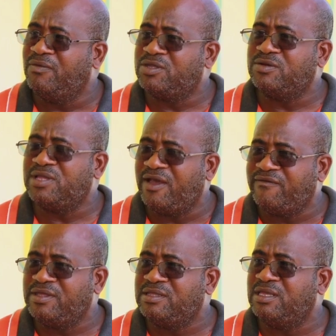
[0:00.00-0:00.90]
without
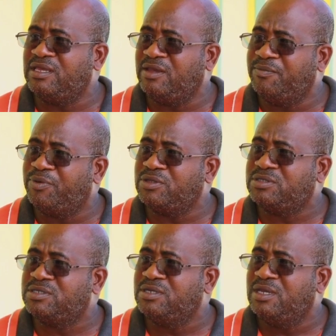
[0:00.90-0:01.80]
having the
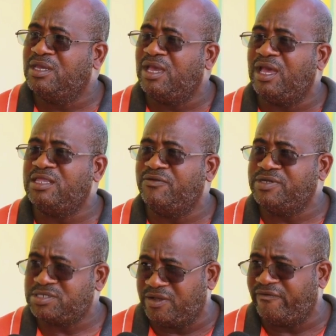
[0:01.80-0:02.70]
input and the
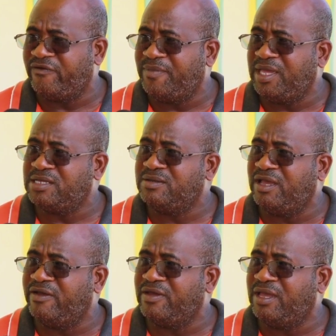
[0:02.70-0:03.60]
resolve of my uh,
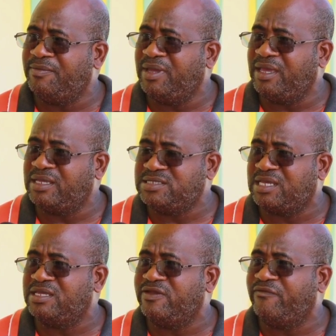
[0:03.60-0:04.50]
uh um,
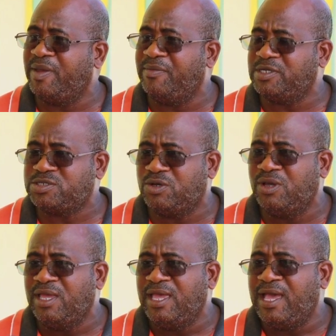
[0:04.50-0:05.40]
executive members.
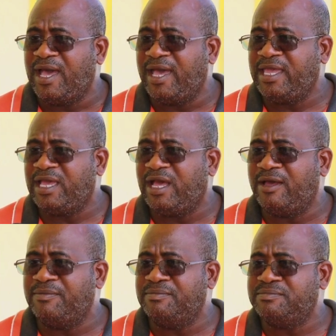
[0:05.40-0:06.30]
So I
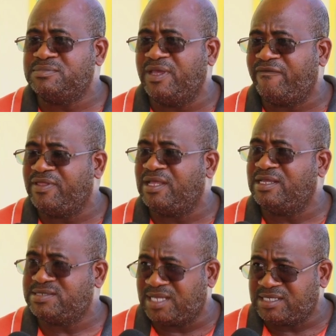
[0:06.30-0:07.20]
am
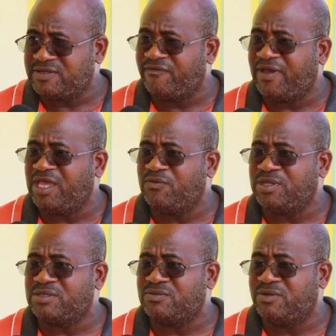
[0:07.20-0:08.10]
definitely satisfied
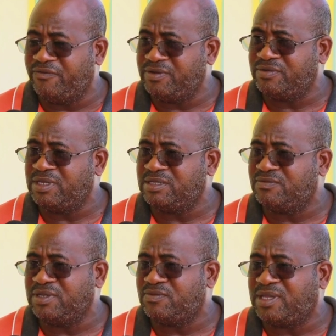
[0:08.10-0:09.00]
with the, the,
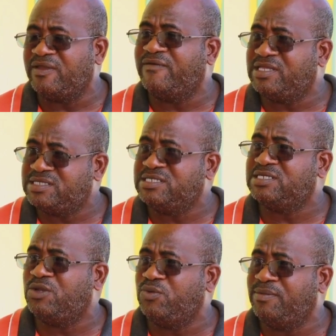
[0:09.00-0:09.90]
with whatever
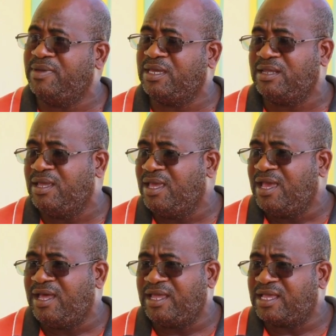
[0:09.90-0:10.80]
decision we made.
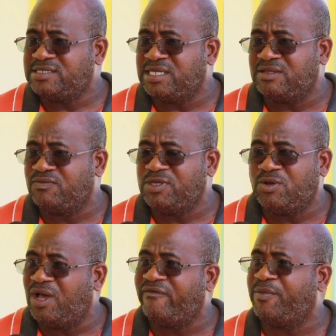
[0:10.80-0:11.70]
And like I said, we
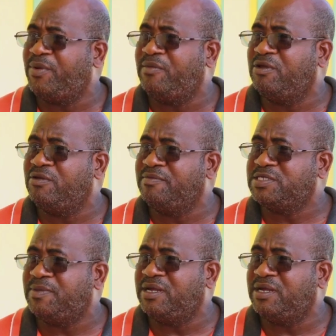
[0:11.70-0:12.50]
don't have a problem with Ms.